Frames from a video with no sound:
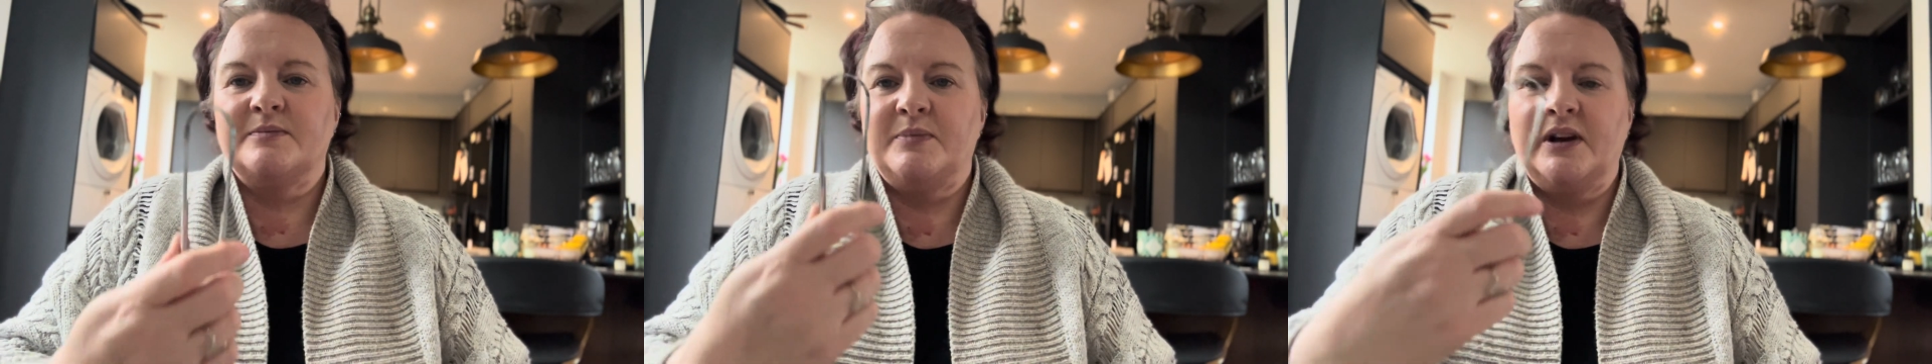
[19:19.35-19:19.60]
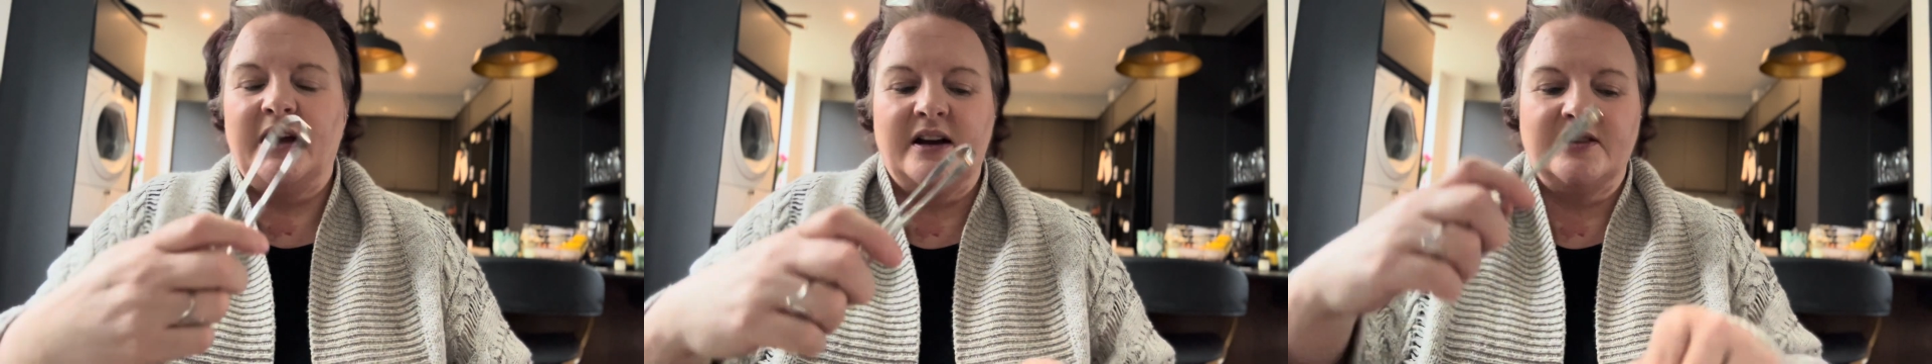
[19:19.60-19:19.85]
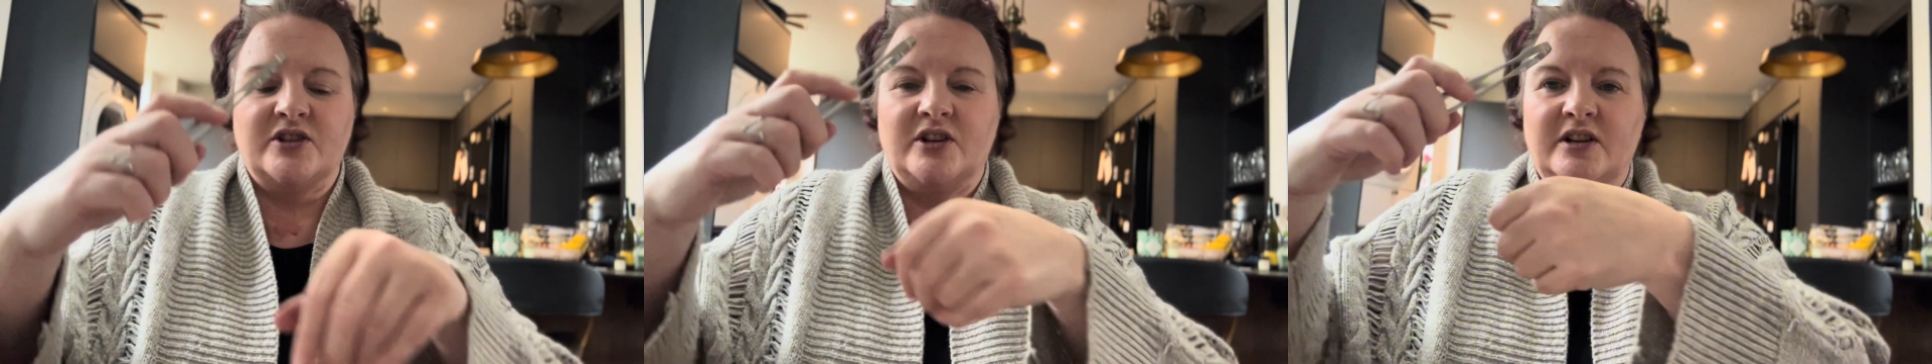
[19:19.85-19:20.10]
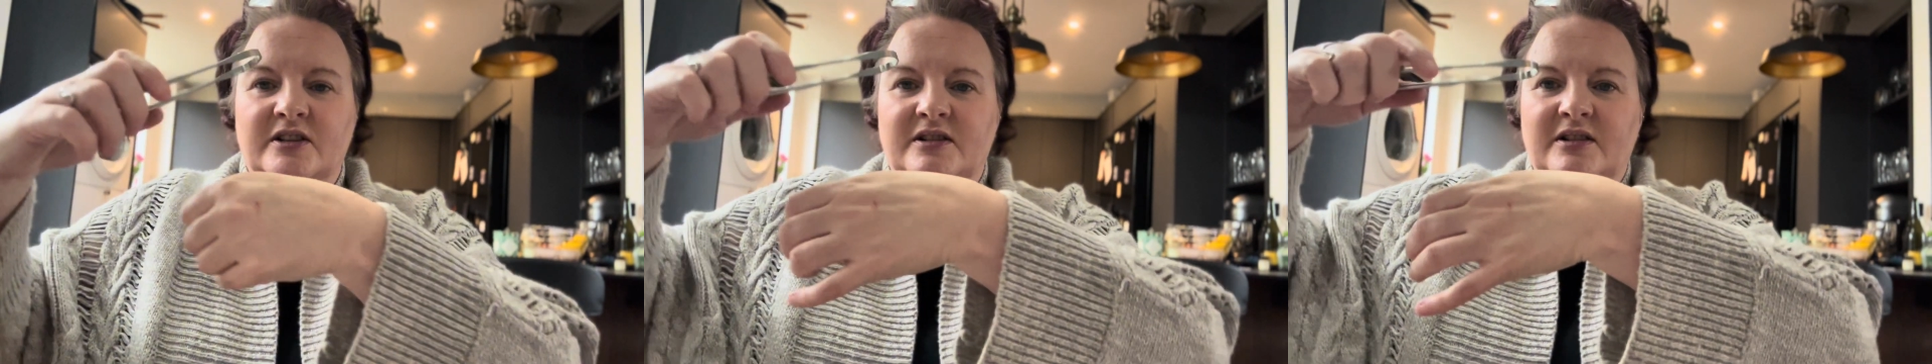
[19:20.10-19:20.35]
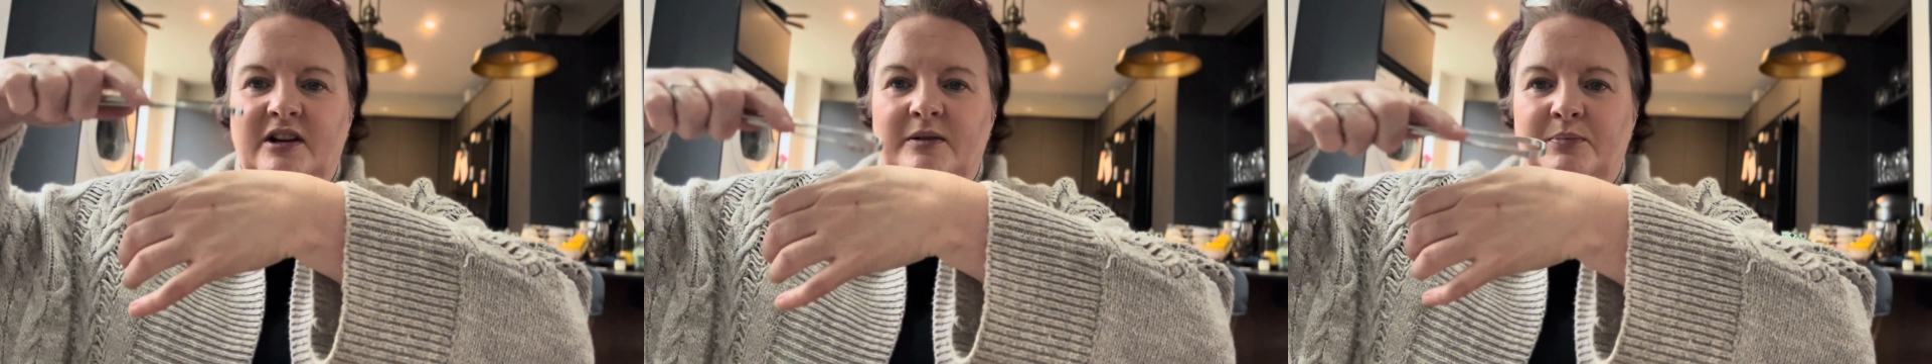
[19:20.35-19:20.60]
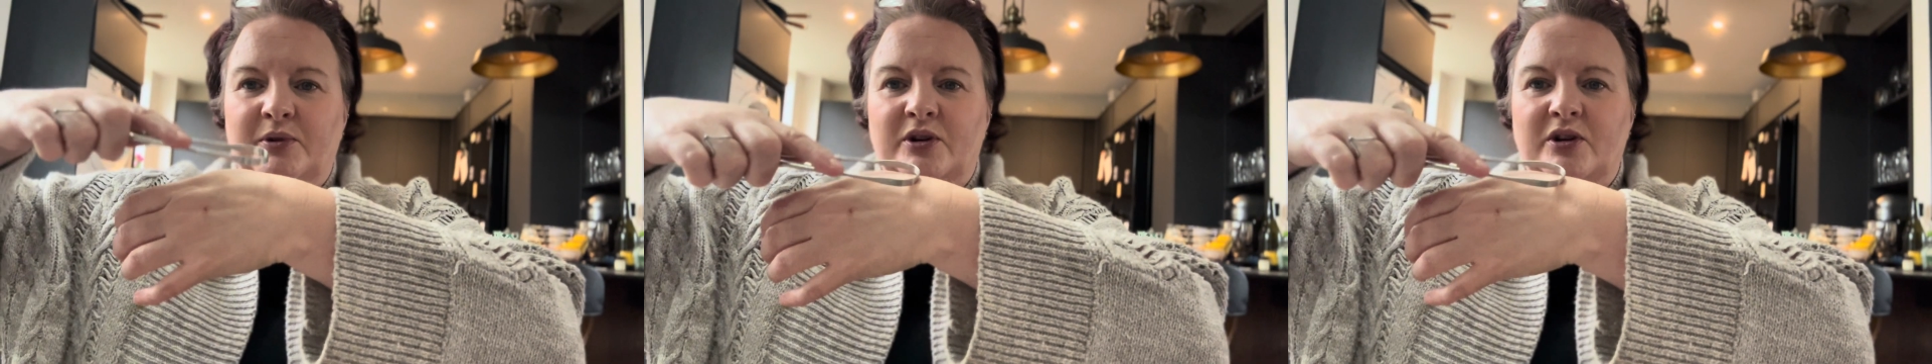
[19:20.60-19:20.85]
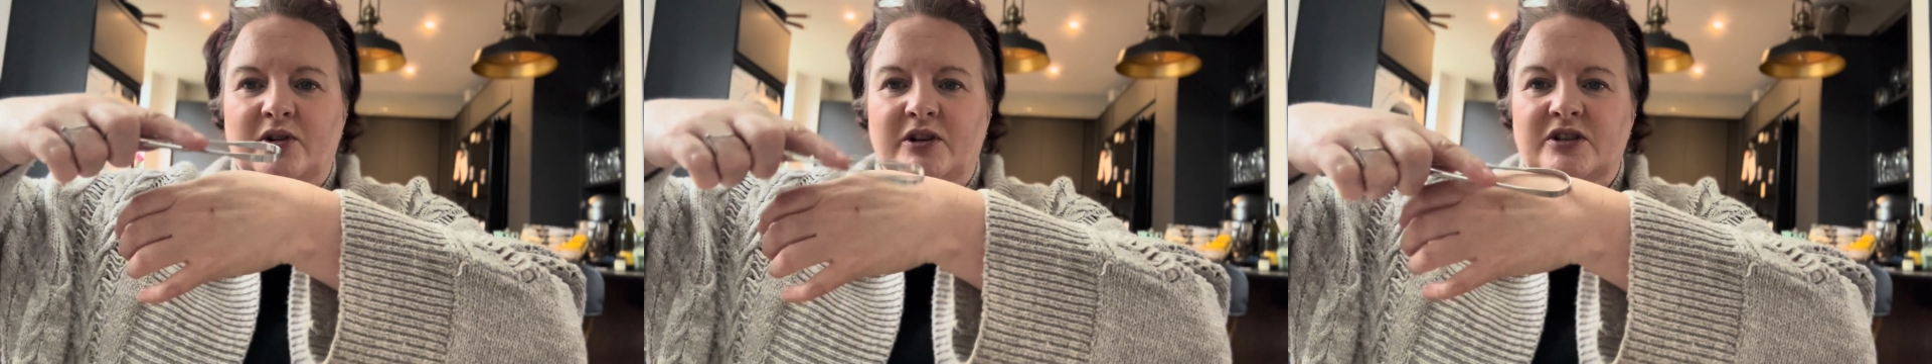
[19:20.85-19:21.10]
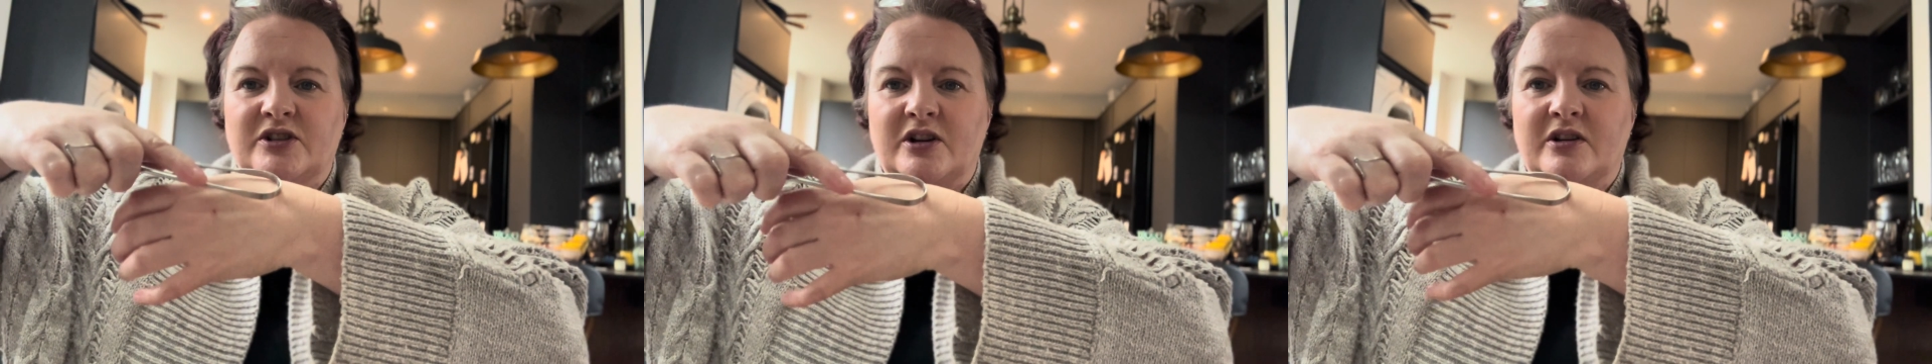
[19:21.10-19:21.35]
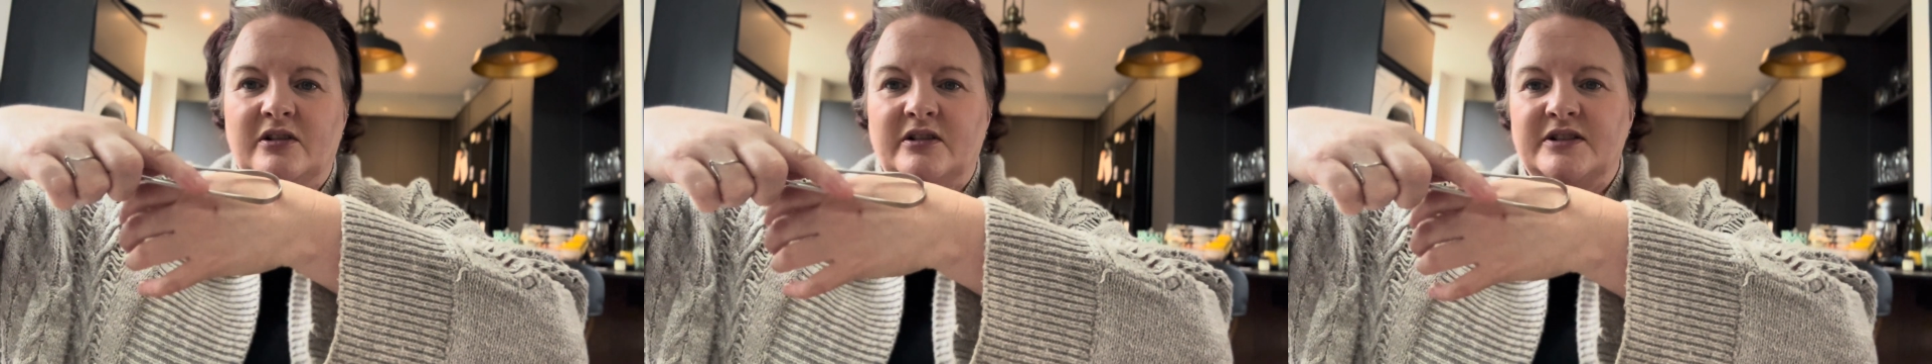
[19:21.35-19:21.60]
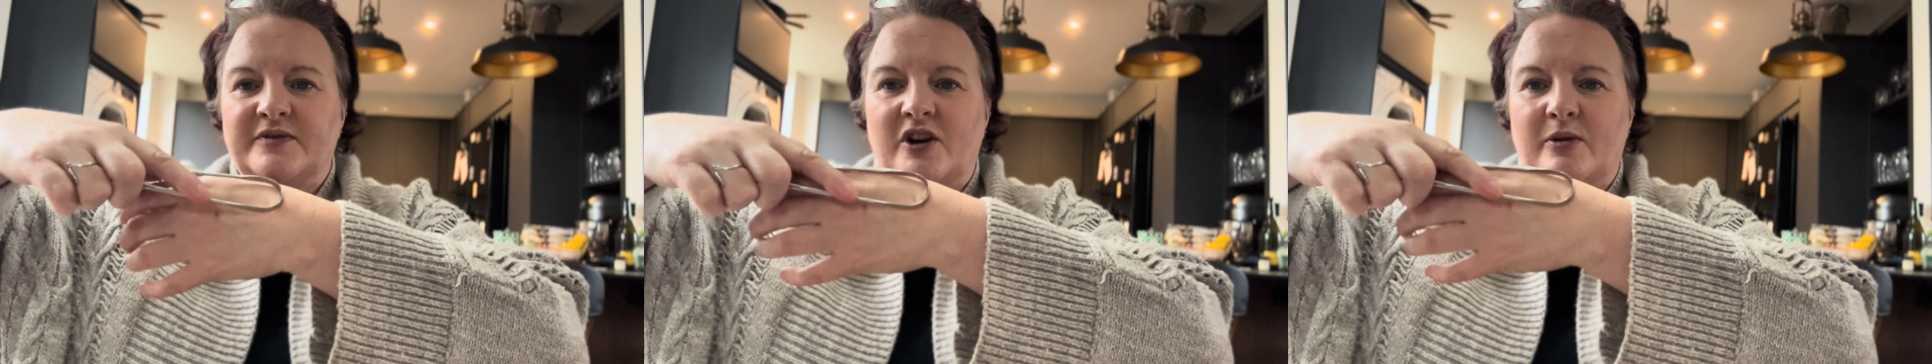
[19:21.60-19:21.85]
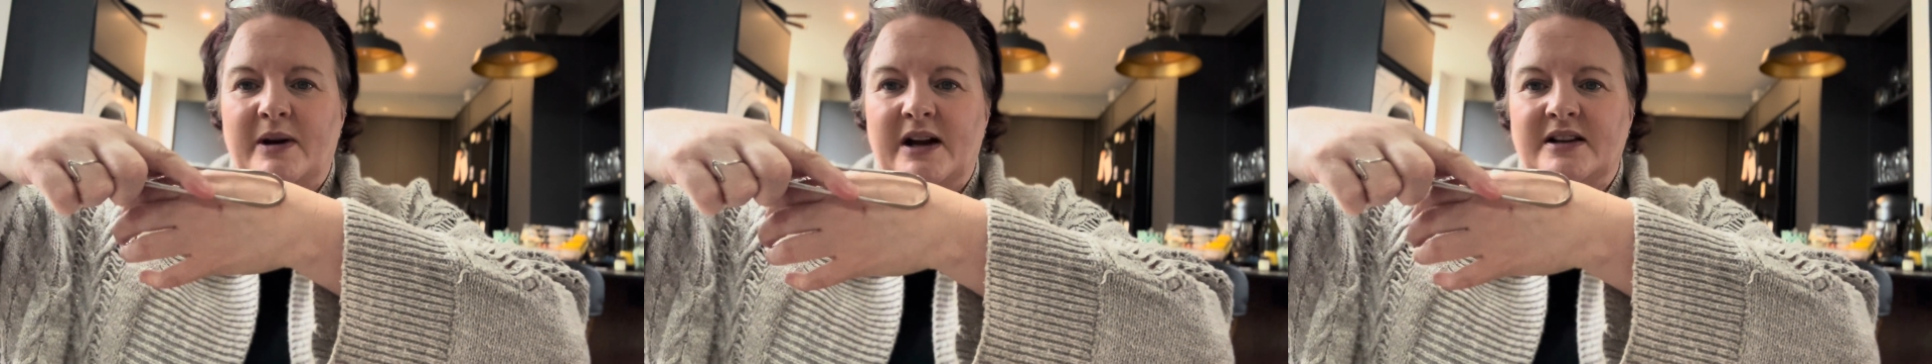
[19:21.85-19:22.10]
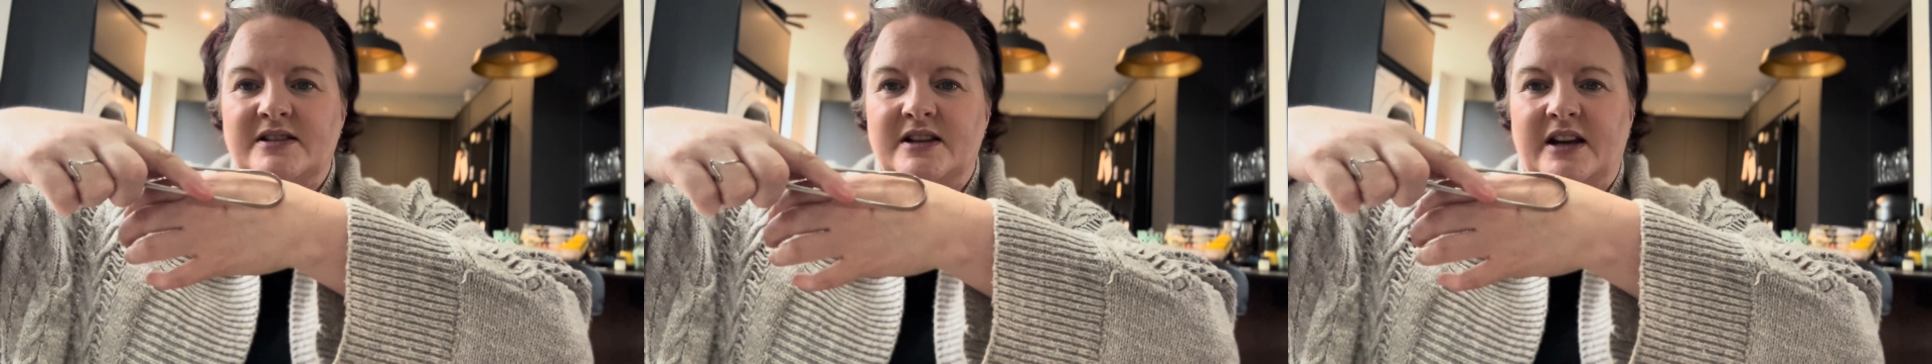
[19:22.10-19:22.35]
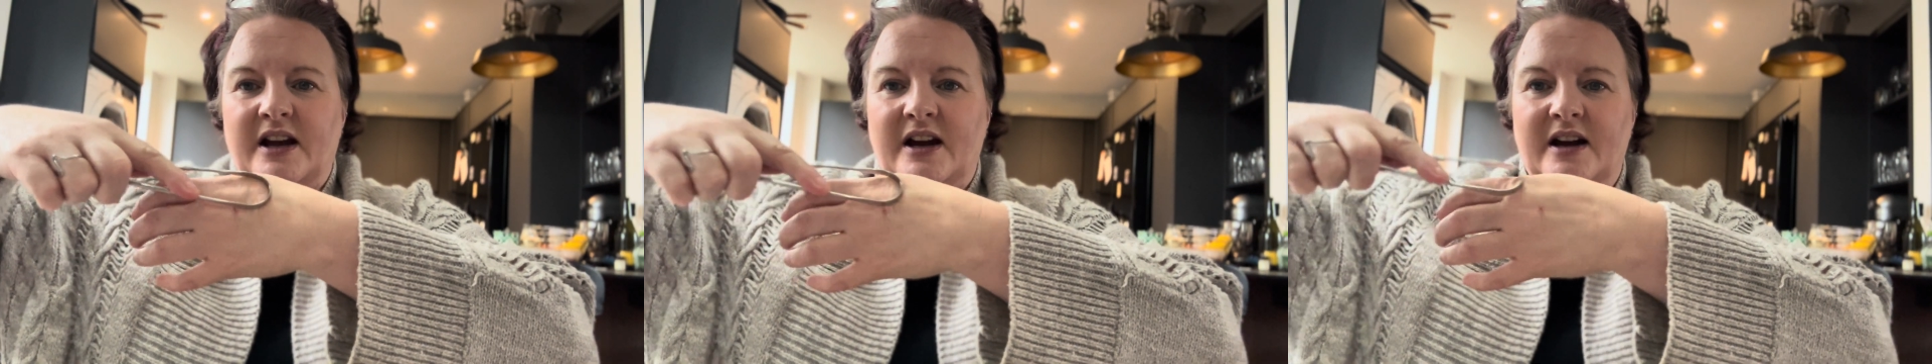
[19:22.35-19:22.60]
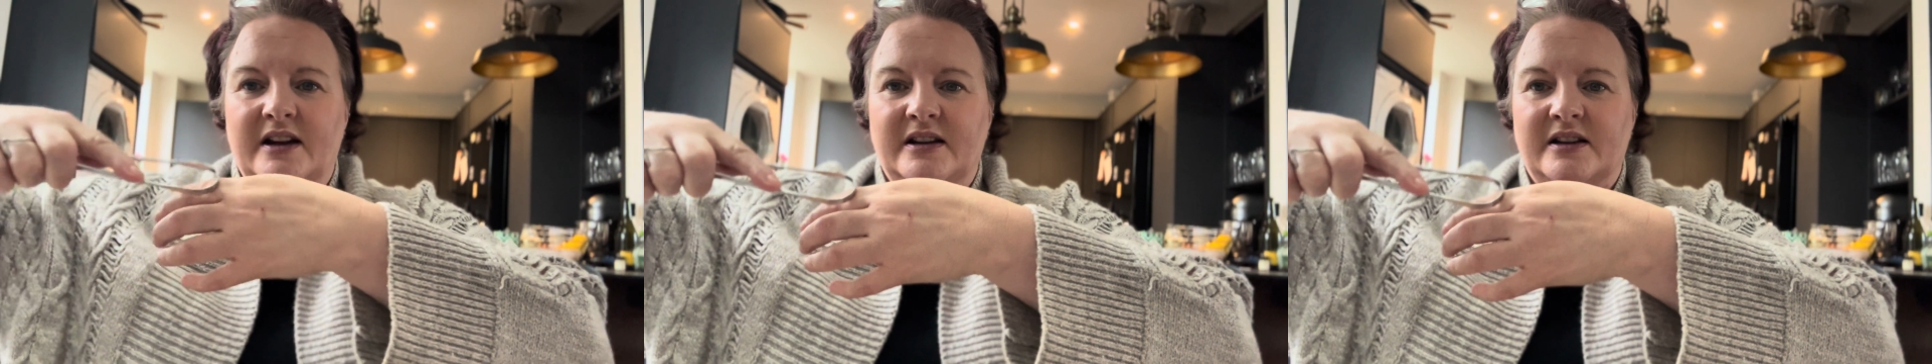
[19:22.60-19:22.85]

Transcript: But yeah, so you'd put it on your tongue as far back as you can